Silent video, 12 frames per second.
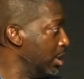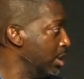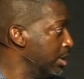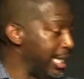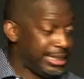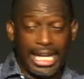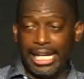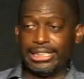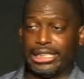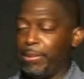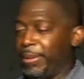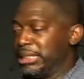They said the
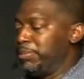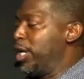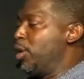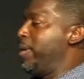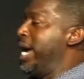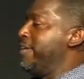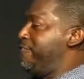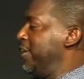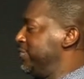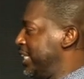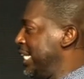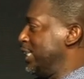tip of the spear weighed
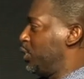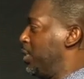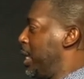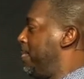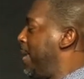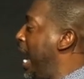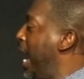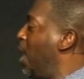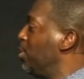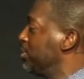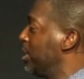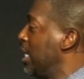15, 20
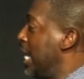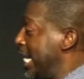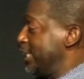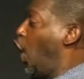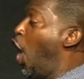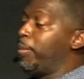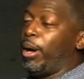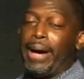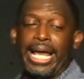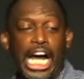pounds. His armor weighed